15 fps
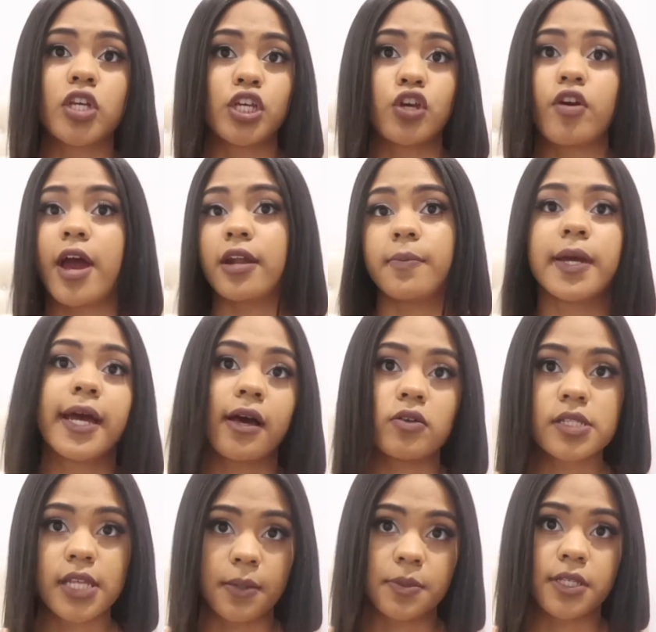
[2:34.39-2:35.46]
like, you're out of my
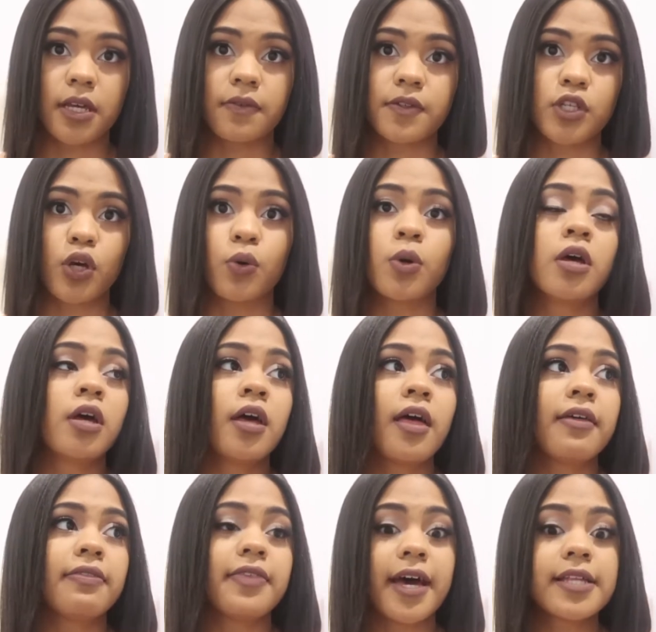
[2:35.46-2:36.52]
house type stuff. So
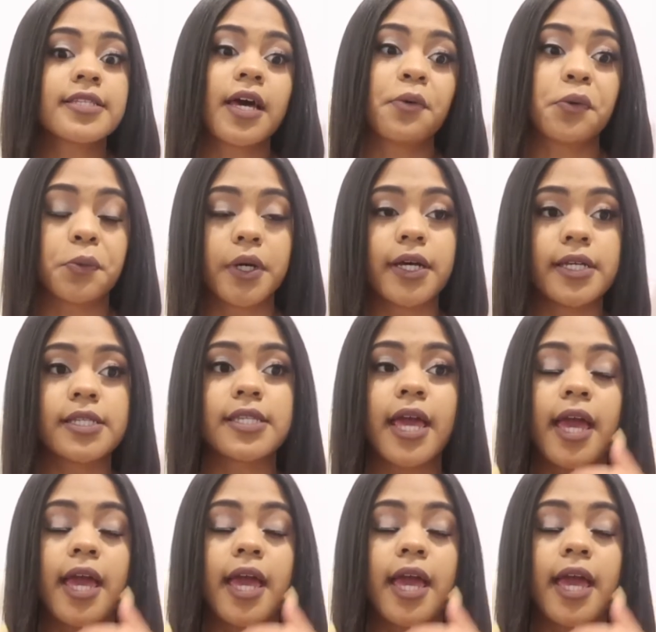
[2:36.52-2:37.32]
that's how it was.